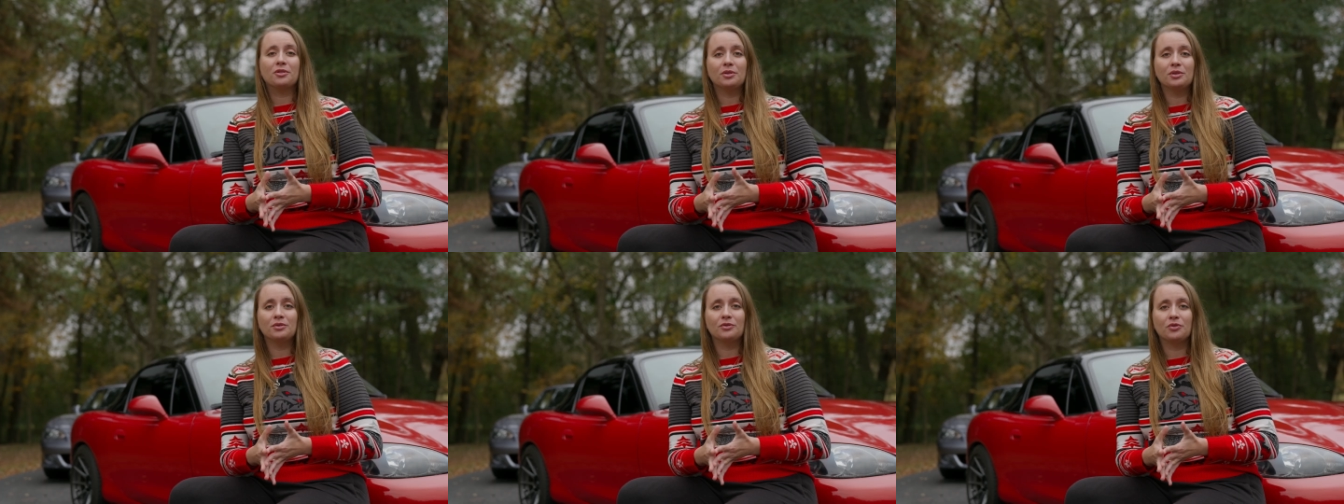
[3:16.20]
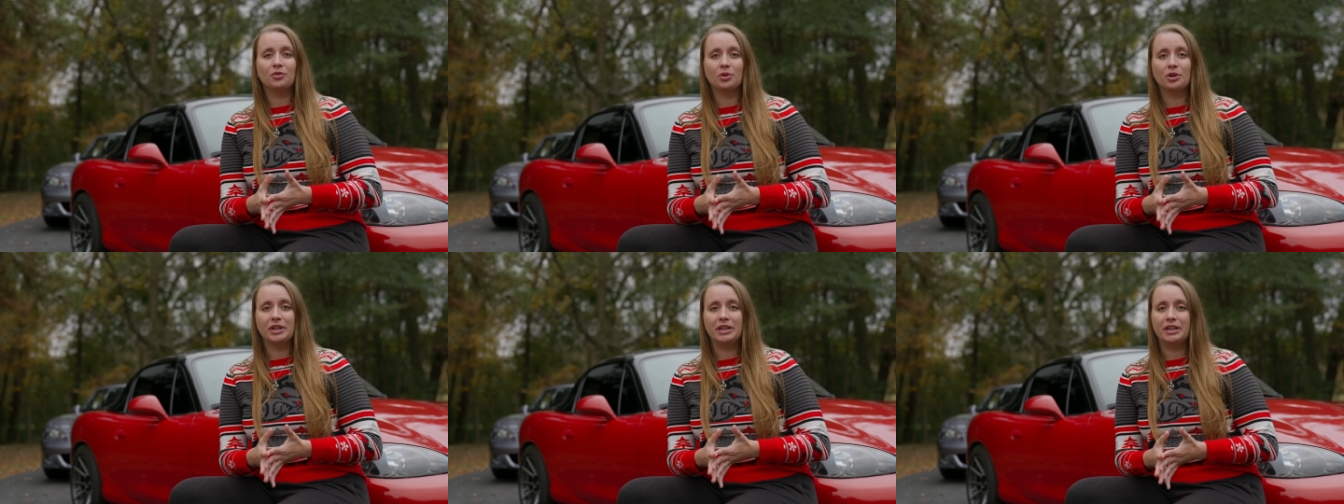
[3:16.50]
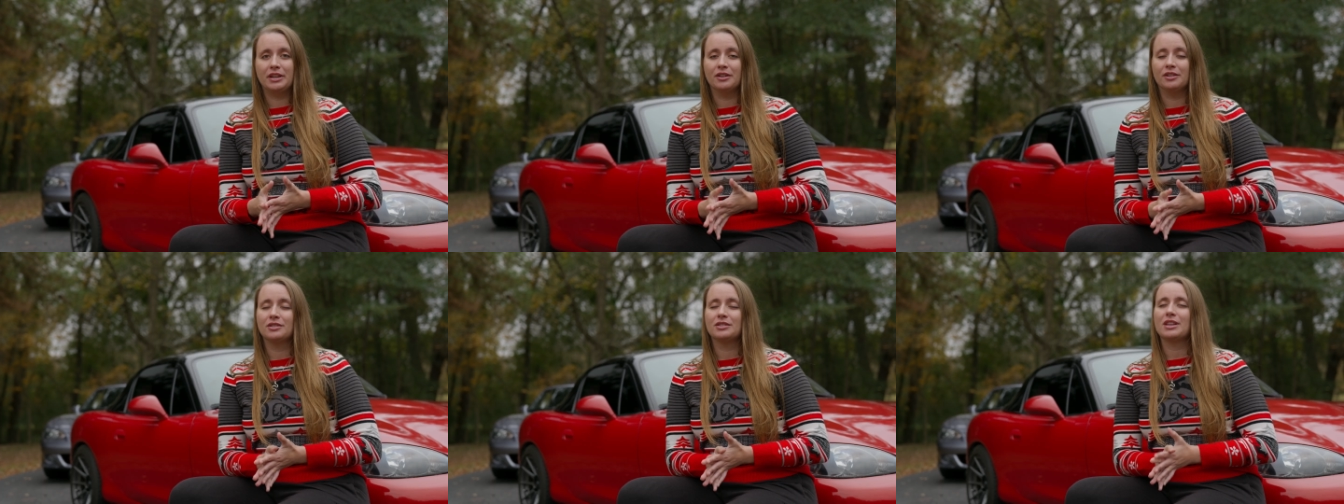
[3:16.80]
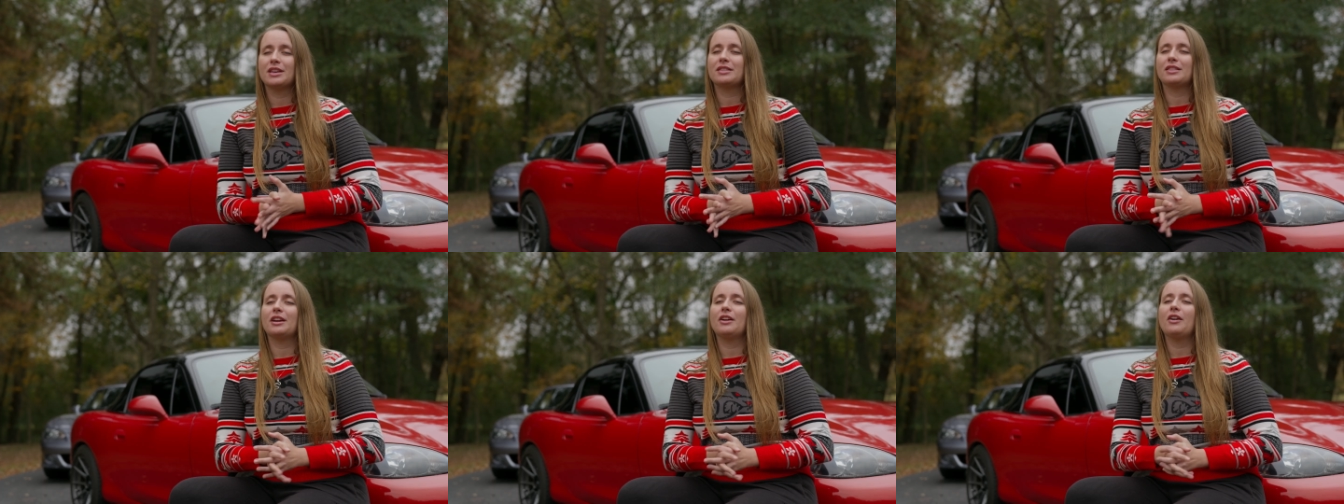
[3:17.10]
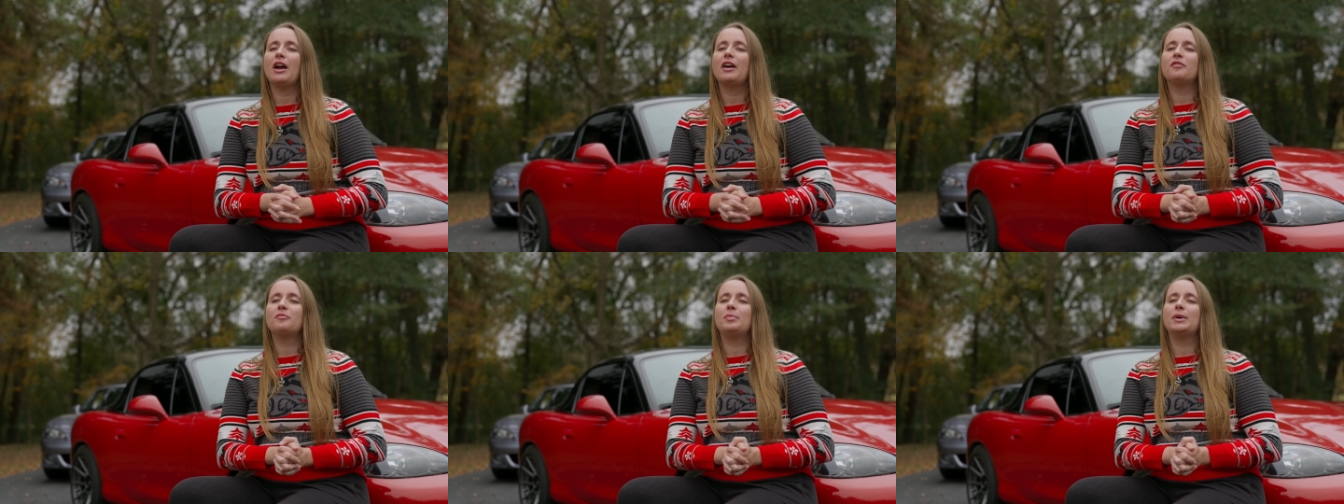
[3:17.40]
140 years,
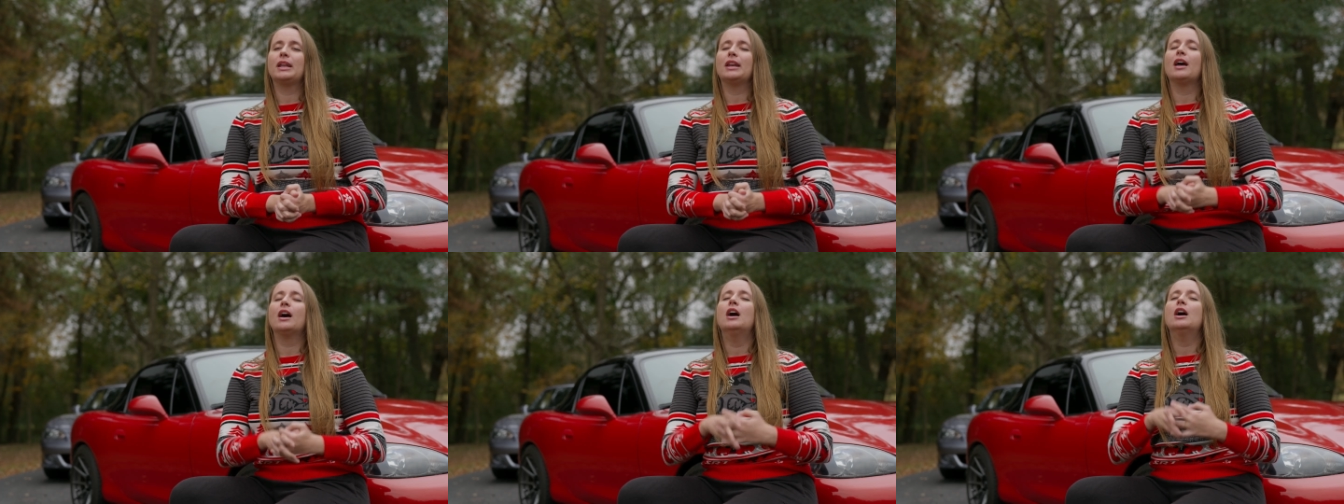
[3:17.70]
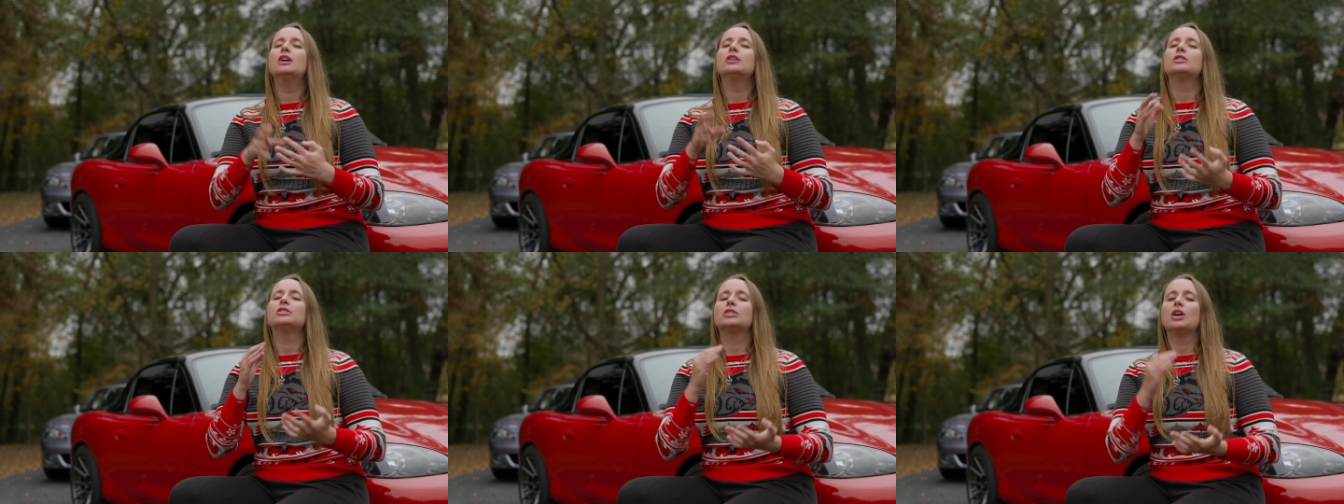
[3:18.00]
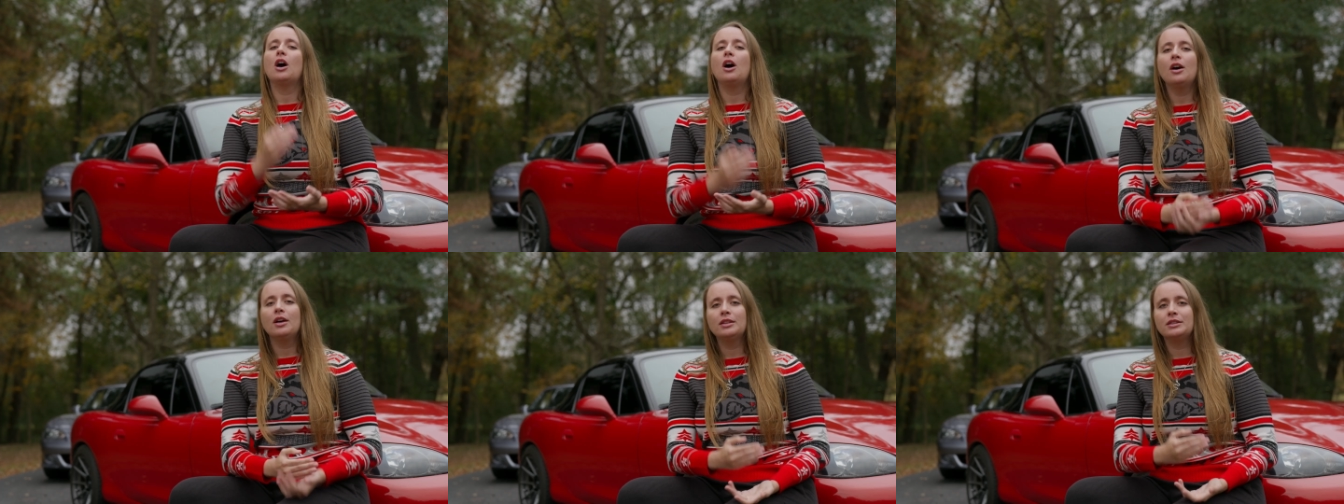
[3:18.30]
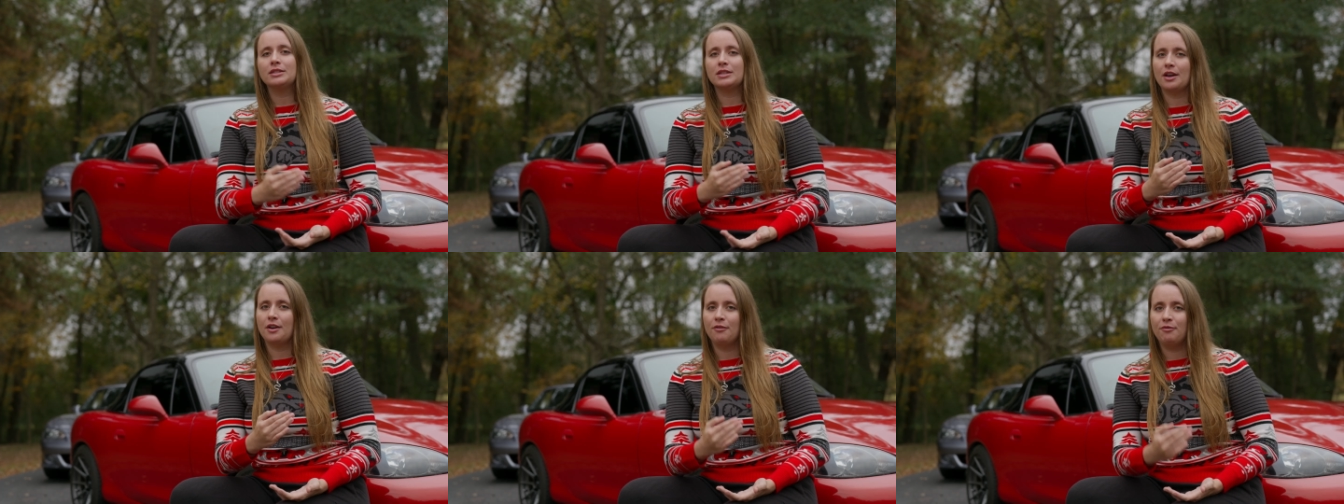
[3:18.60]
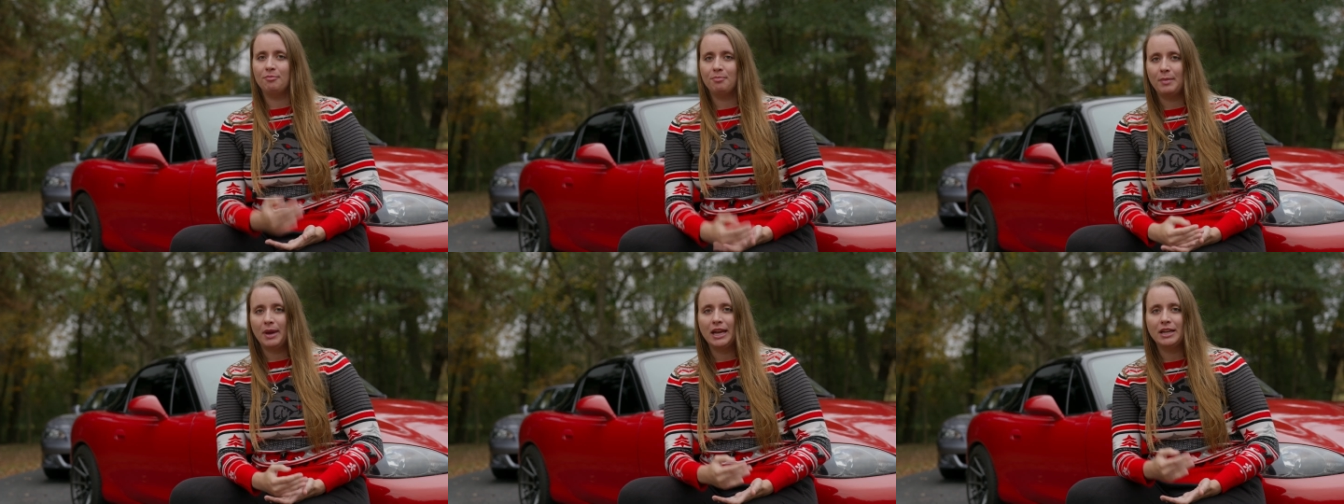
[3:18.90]
there have been tons of
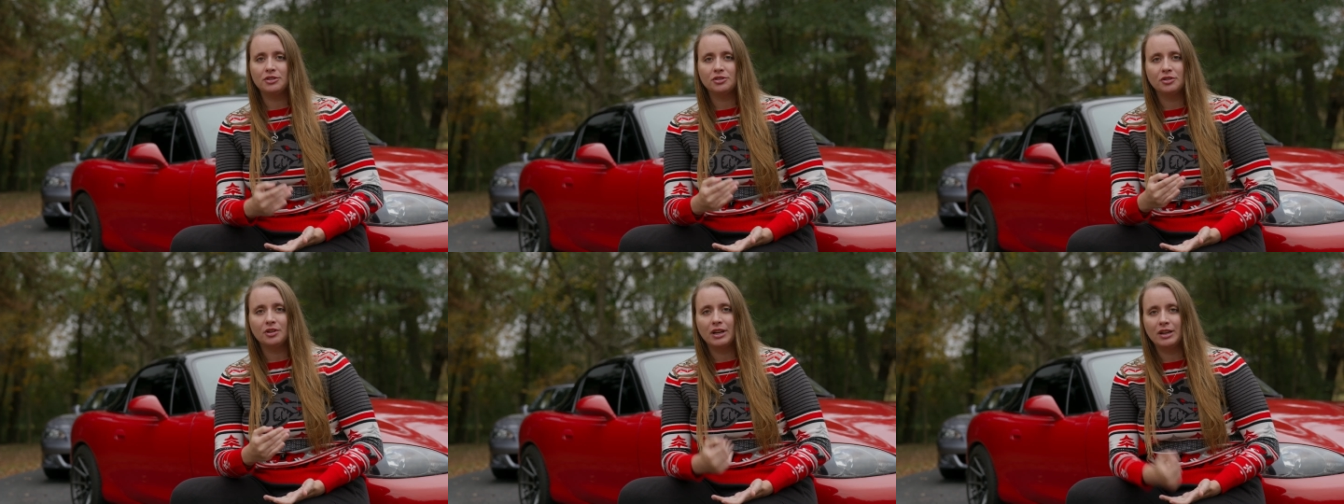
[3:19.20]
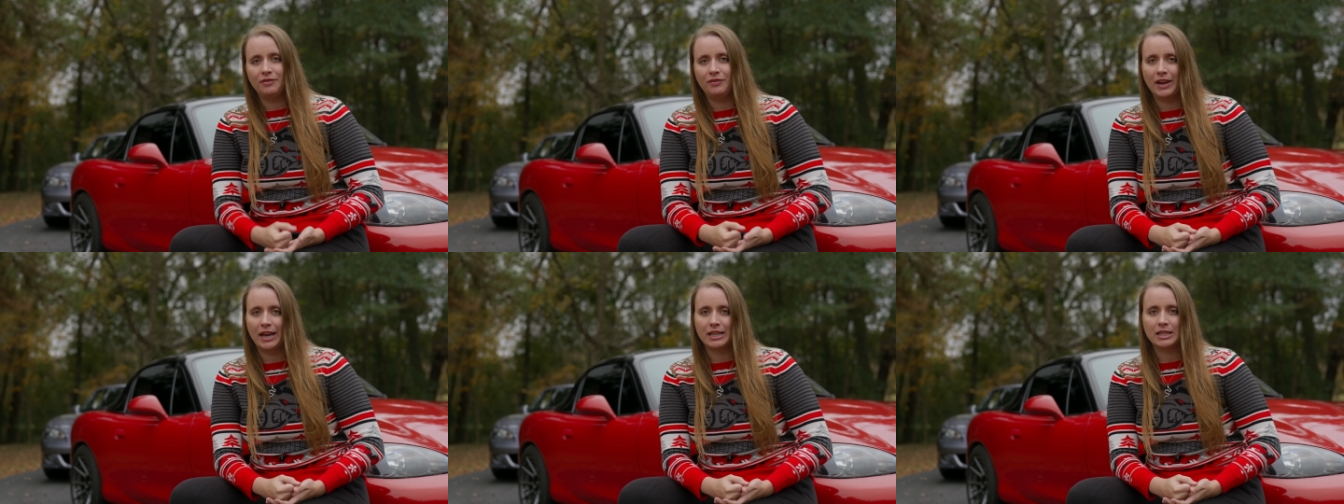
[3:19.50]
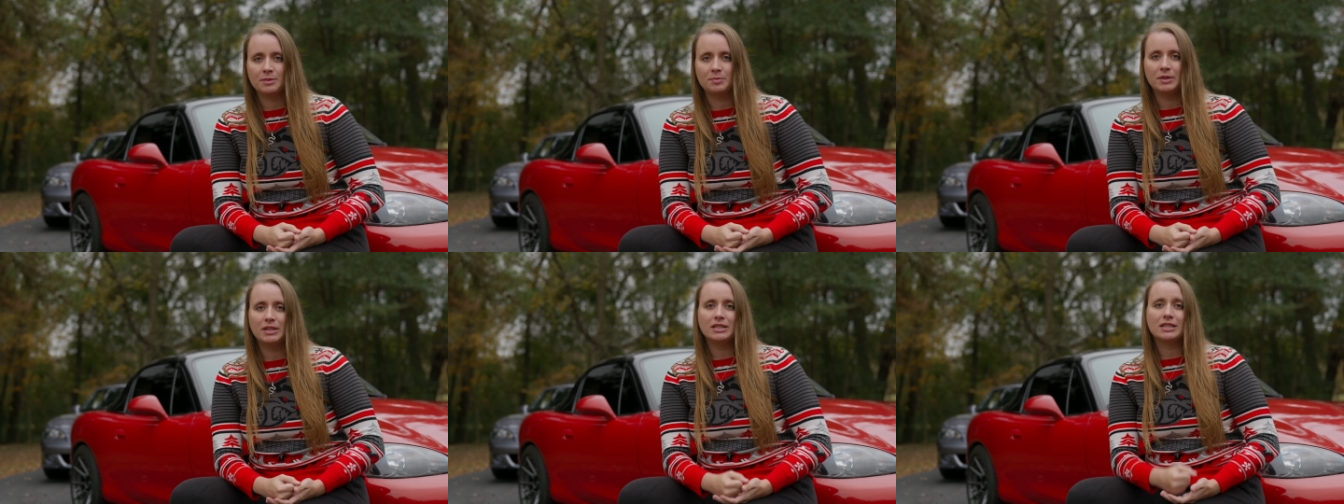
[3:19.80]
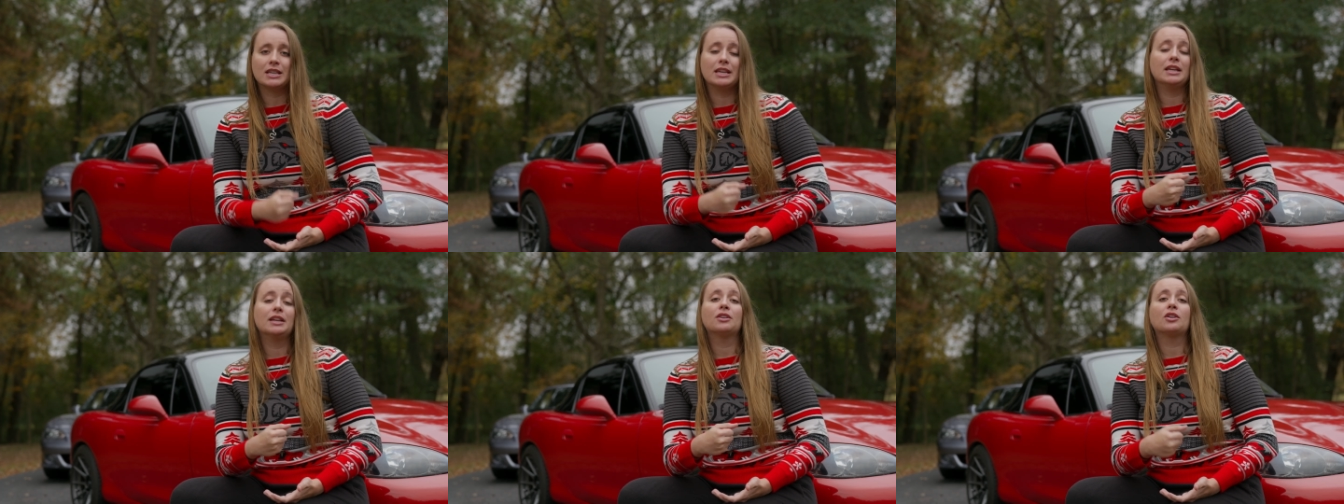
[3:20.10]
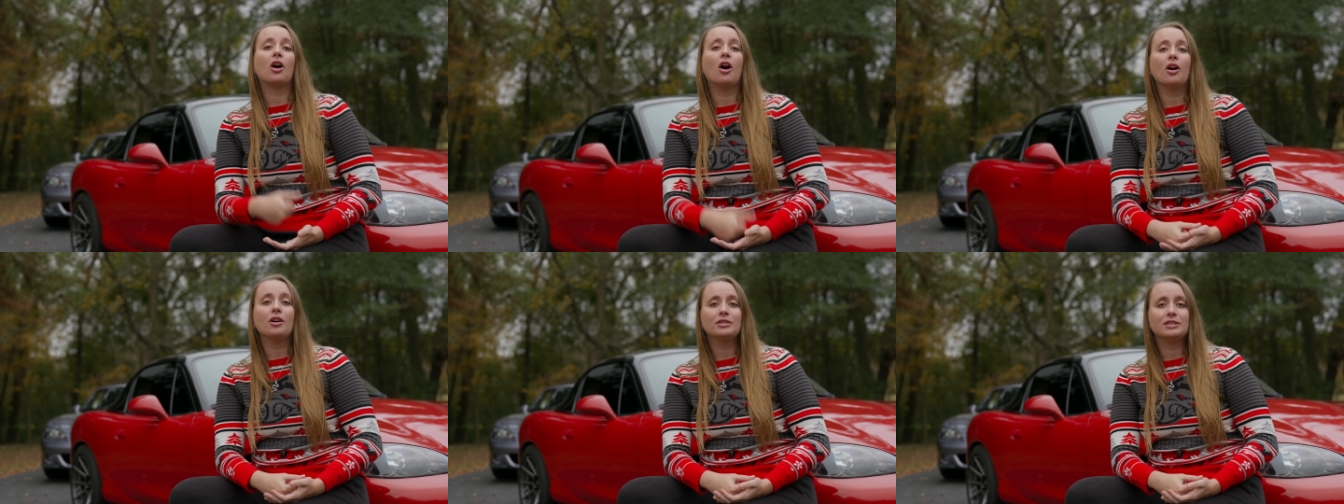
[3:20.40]
major advancements in
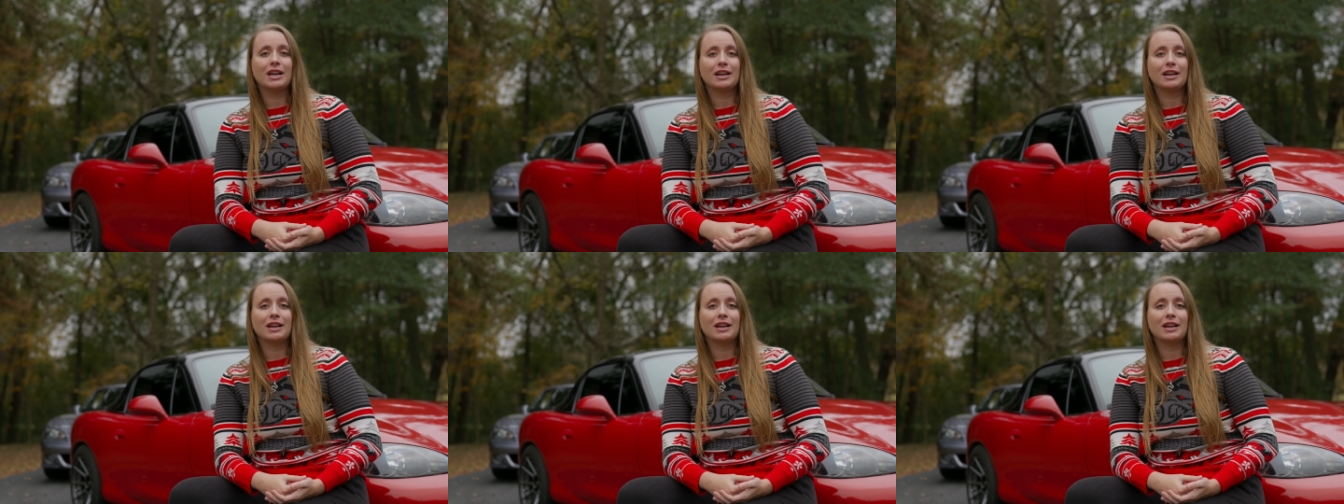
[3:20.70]
car